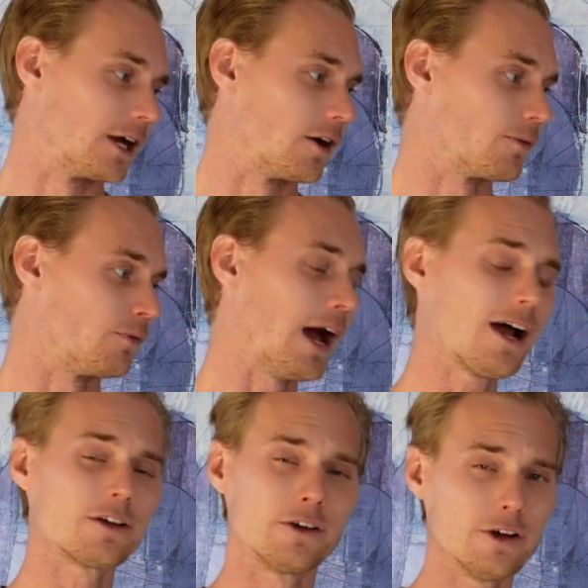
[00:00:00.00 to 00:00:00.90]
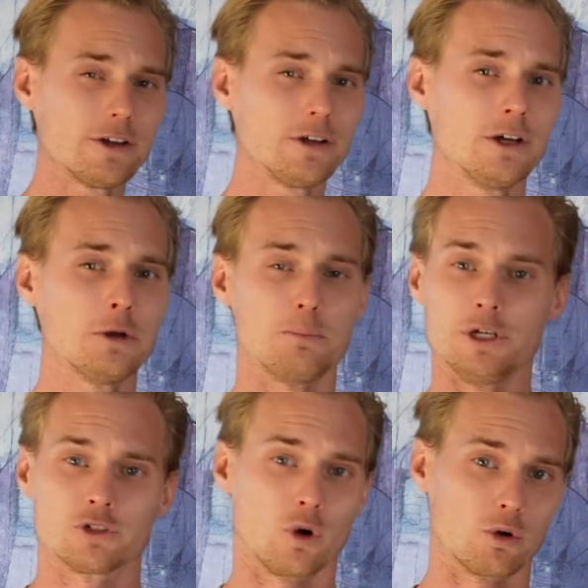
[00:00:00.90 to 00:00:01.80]
Now that could
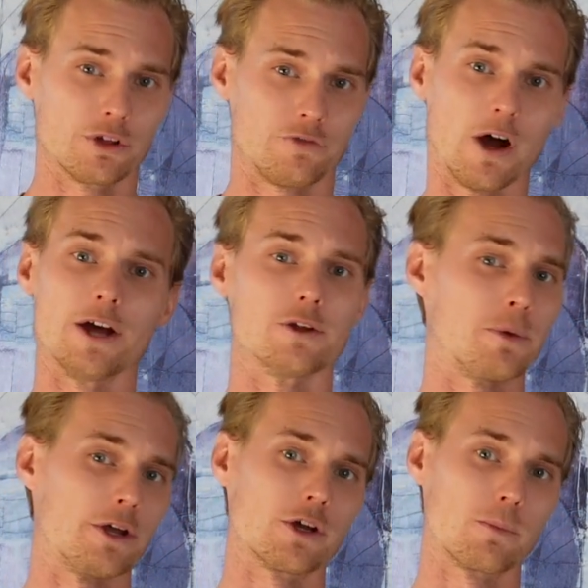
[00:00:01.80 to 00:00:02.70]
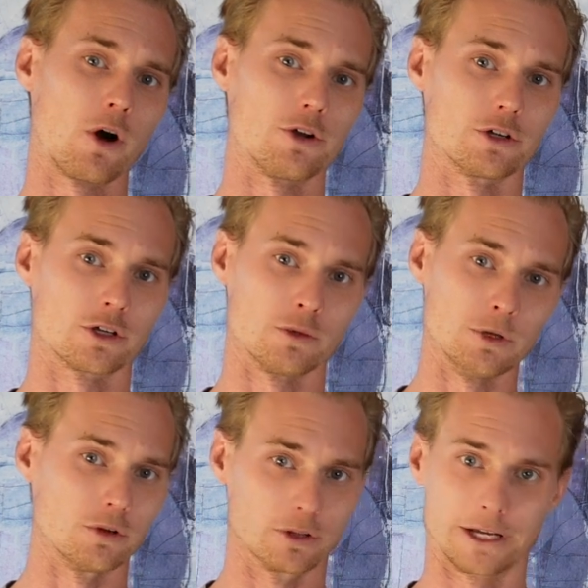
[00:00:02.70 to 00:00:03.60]
be totally fine depending upon your commute.